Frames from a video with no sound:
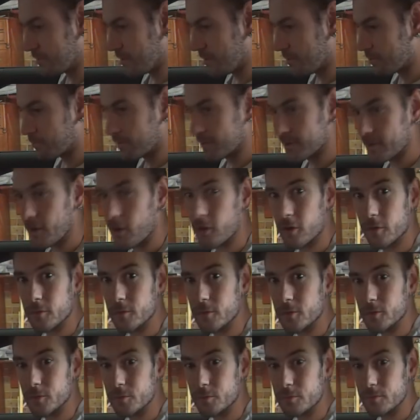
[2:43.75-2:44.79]
are pretty
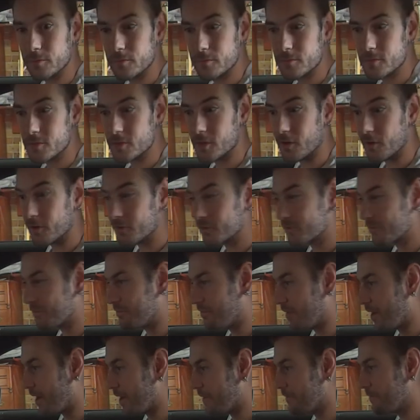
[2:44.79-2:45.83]
horrible songs,
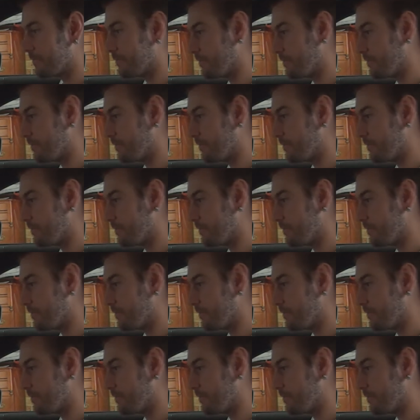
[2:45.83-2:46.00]
but